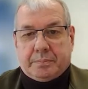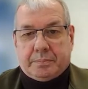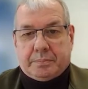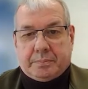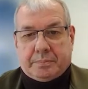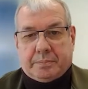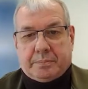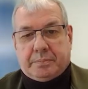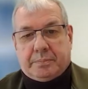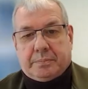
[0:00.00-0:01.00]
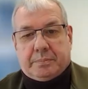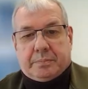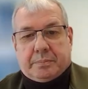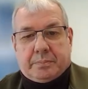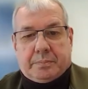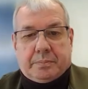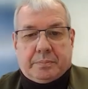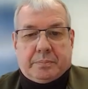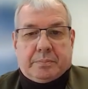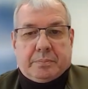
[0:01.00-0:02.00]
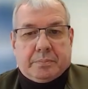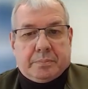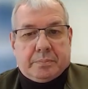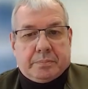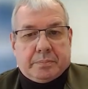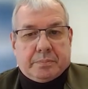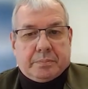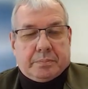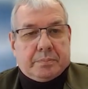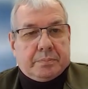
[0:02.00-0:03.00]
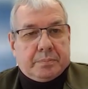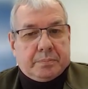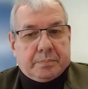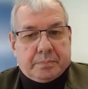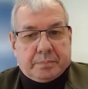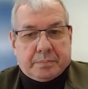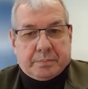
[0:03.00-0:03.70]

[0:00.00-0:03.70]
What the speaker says: No words are spoken by the person on screen.